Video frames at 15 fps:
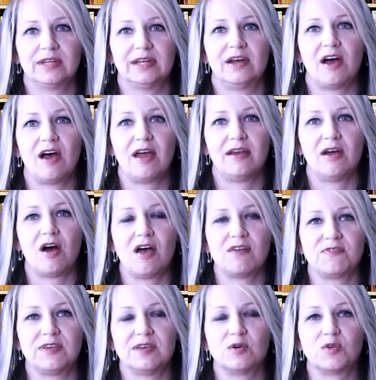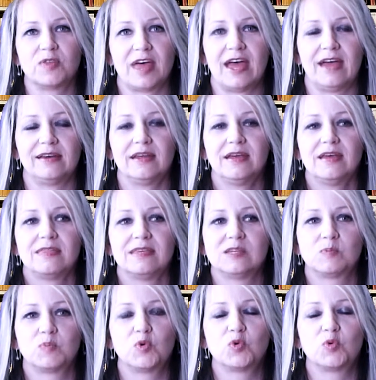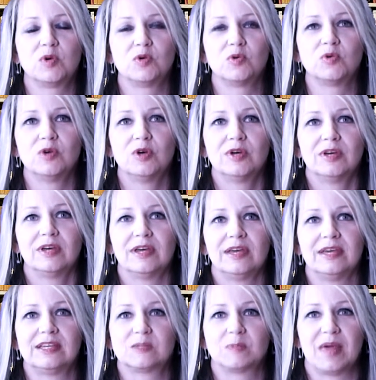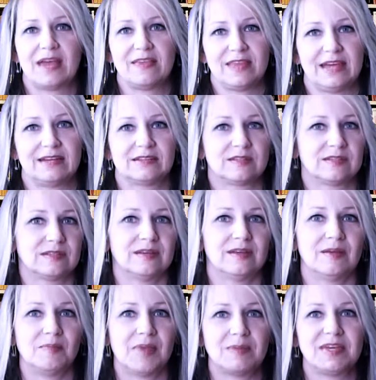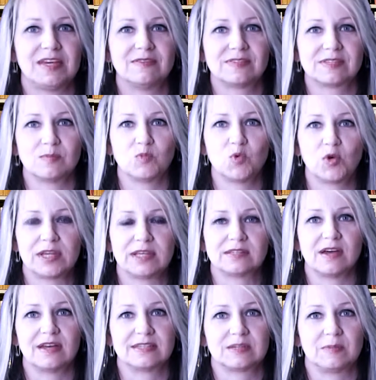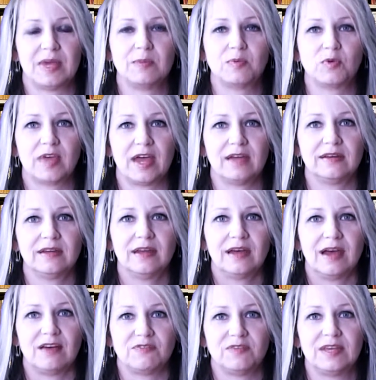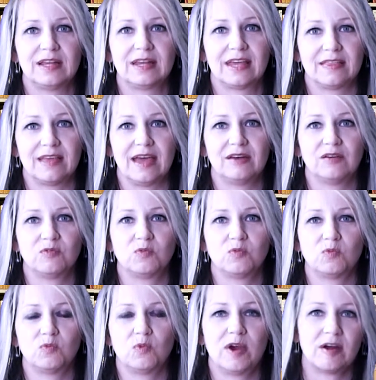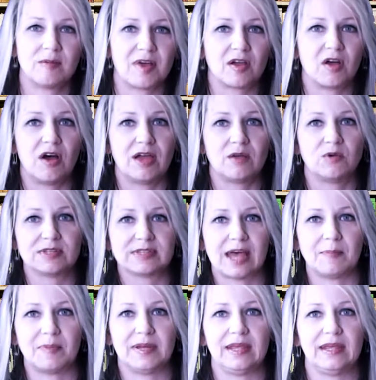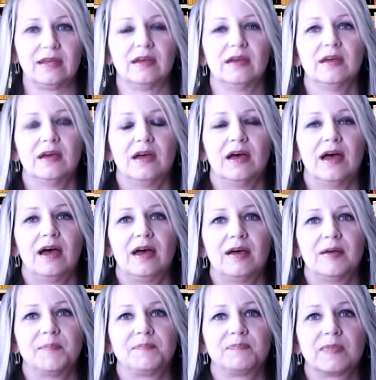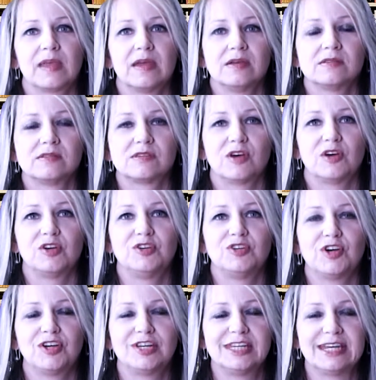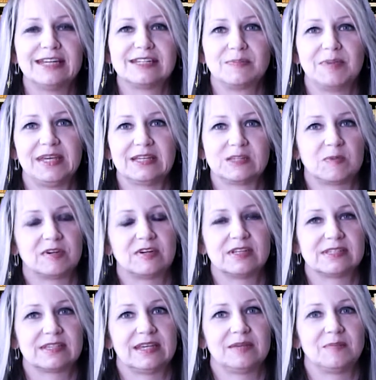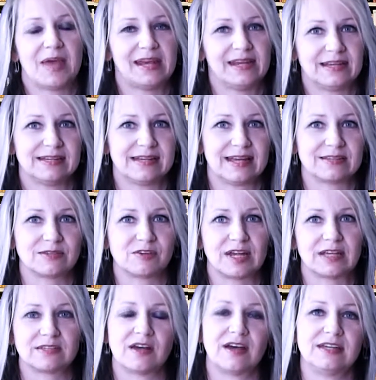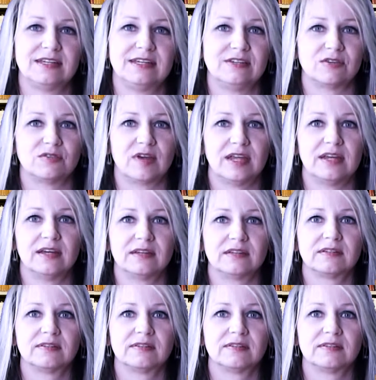And I feel that this book will explain that, maybe give some warning signs to people that are feeling that, of where am I going, what's happening. So you don't need to be experiencing panic attacks or anxiety to read it.